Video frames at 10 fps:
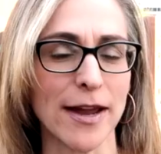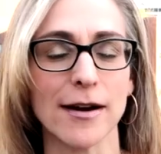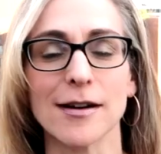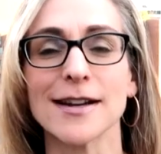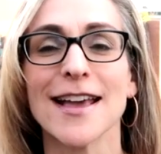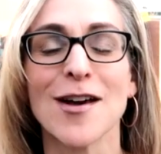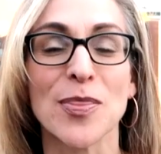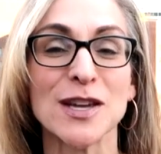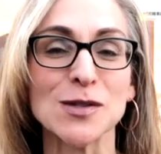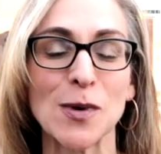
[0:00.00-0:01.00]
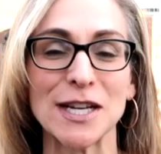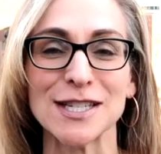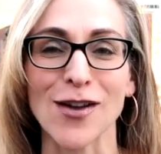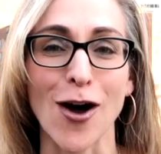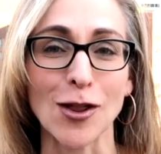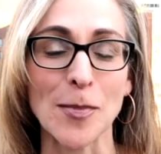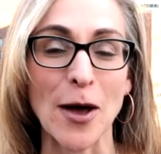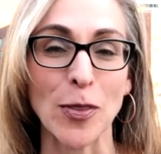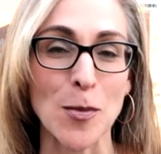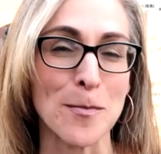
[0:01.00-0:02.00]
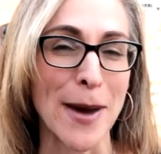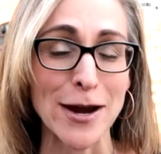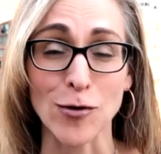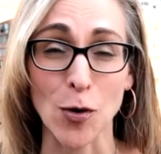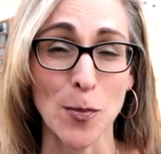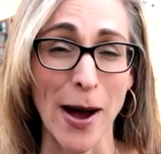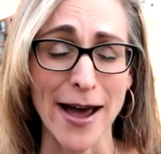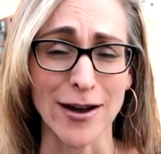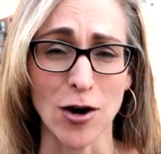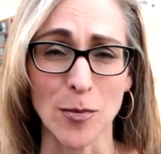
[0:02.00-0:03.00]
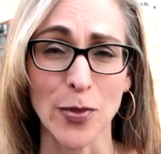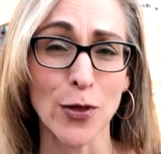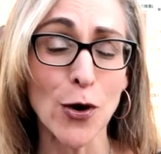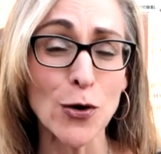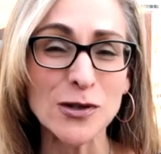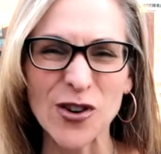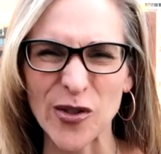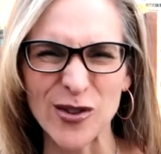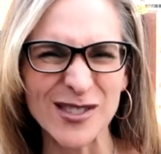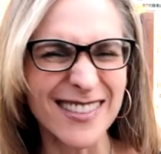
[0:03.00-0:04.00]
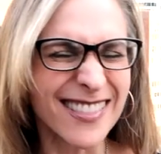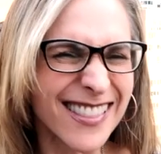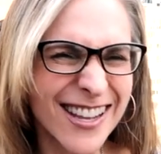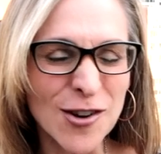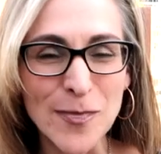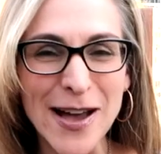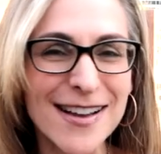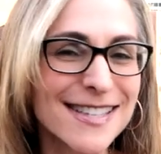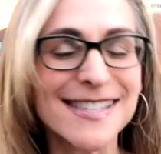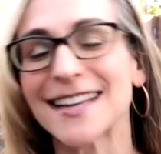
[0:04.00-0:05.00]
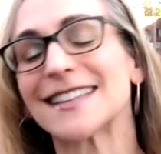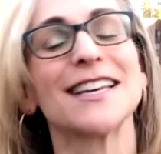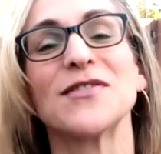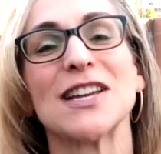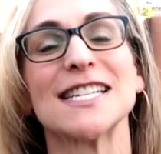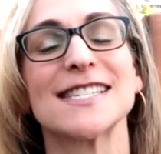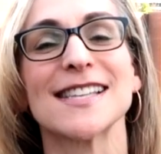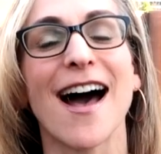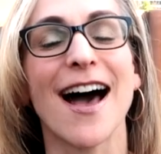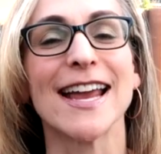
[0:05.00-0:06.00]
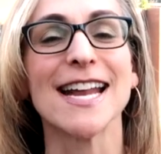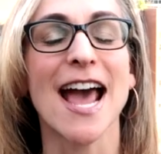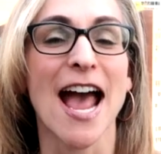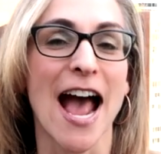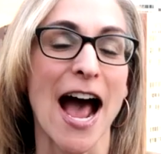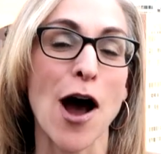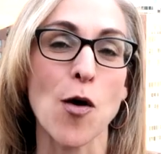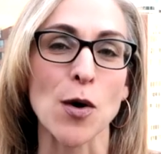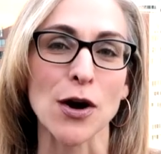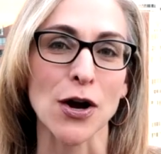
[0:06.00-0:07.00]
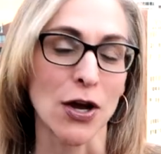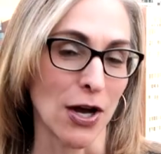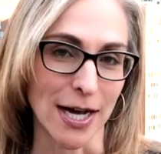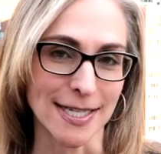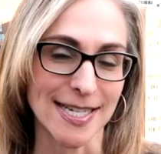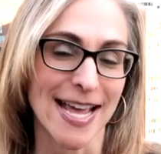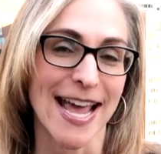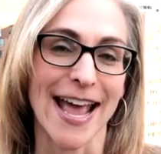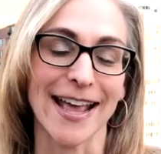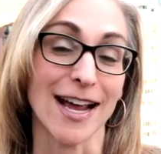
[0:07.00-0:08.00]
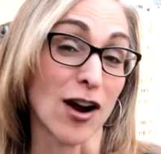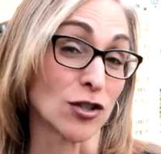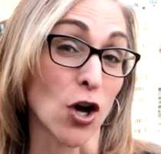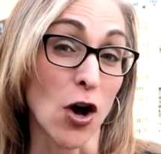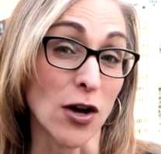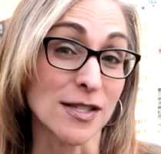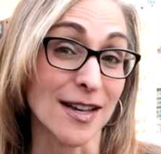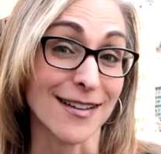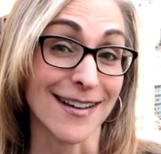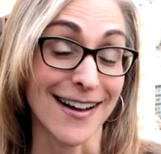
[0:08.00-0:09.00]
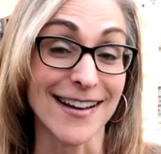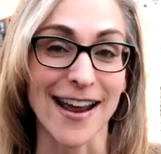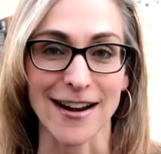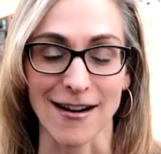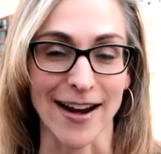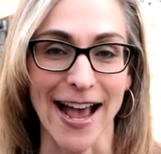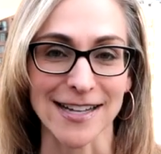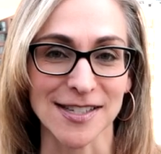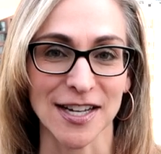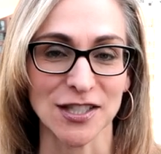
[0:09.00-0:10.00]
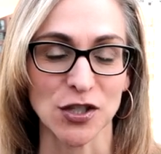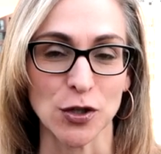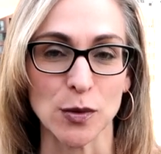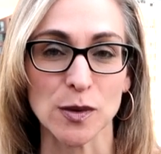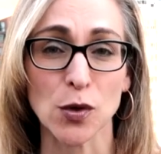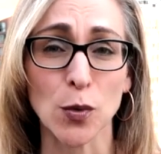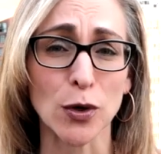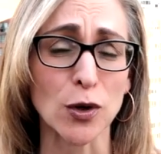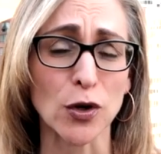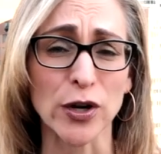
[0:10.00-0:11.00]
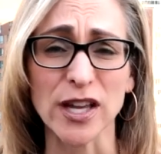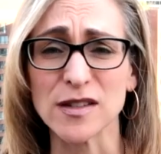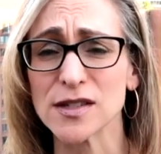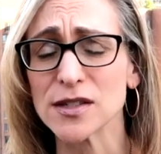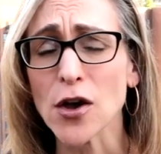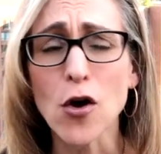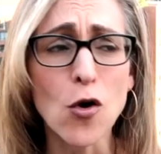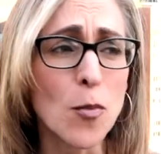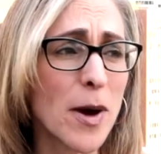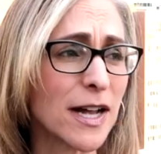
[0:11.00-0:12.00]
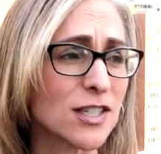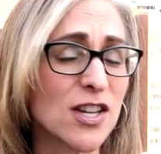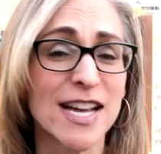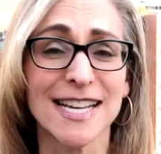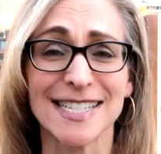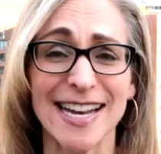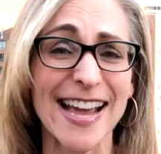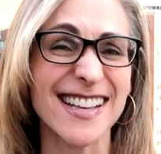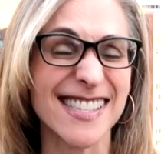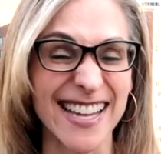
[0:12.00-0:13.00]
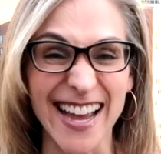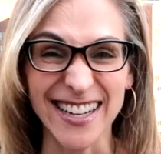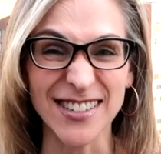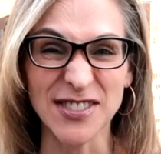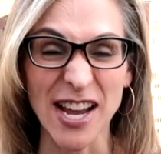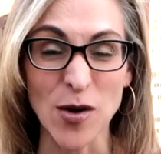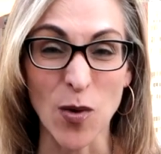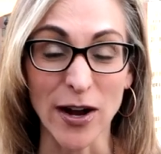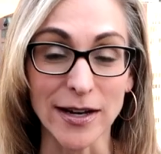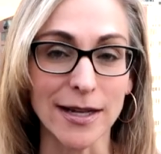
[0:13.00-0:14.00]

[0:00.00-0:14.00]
I here? This one is all about the microbiome. Those are those little bugs that live inside our gut, our dog's gut and our cat's gut too. So we're learning so much. Today is the end of day one.